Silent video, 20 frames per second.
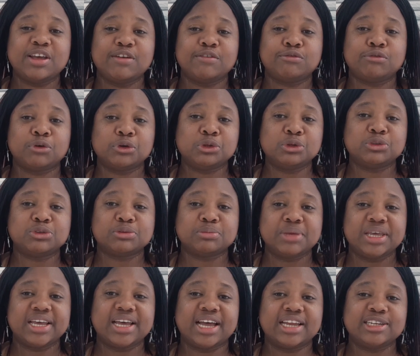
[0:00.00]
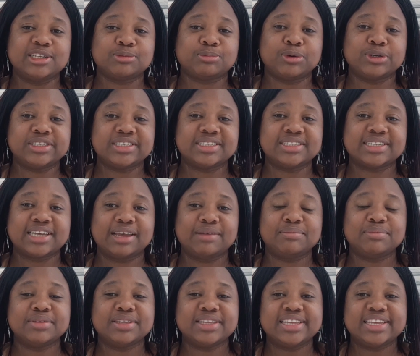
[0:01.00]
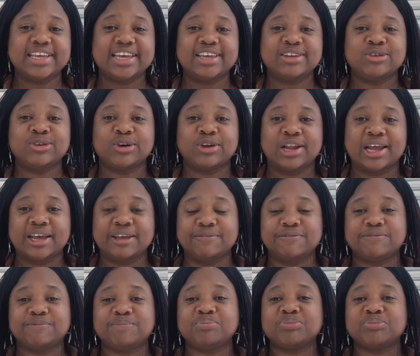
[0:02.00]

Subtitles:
for you to make at this point in time in your life.